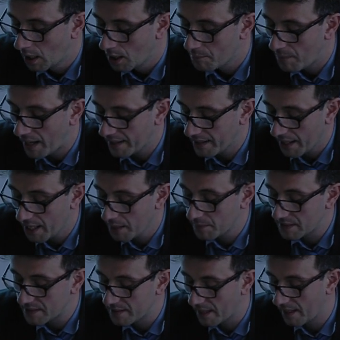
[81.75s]
My aim
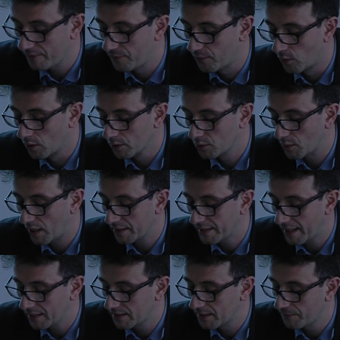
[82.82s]
is therefore to
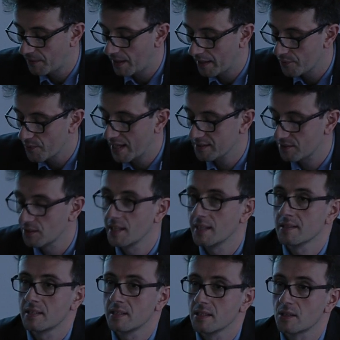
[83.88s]
identify
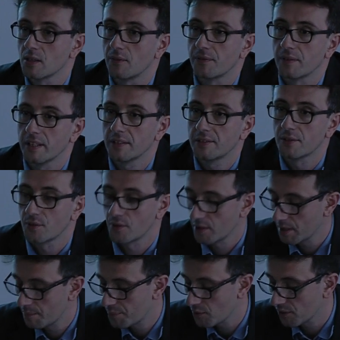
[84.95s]
resonances of
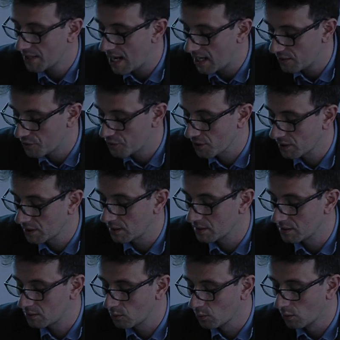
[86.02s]
literary production in
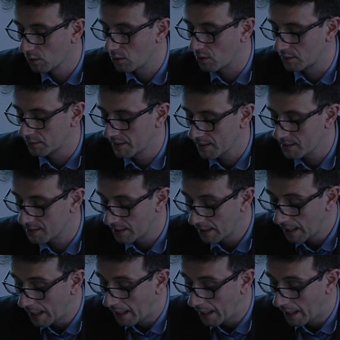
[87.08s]
school context,